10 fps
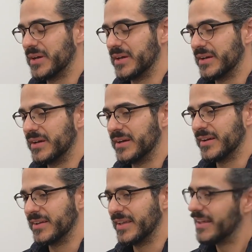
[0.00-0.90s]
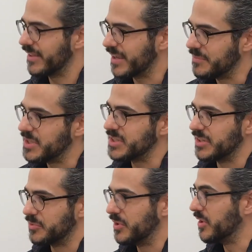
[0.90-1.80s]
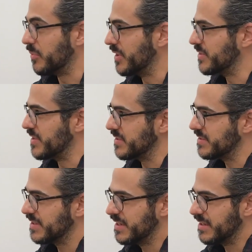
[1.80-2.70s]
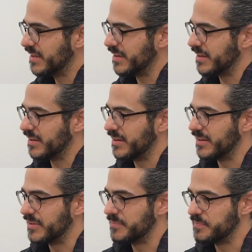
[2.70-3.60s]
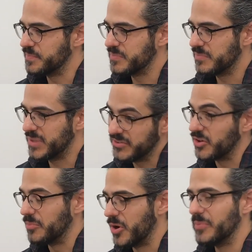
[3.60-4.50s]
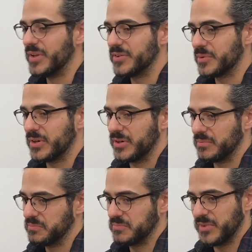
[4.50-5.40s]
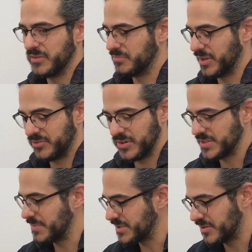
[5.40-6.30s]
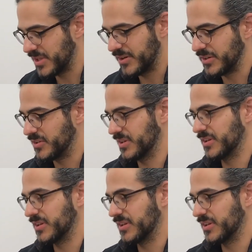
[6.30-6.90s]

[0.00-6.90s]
But like I mentioned, it really was this pivotal moment where my first semester there, I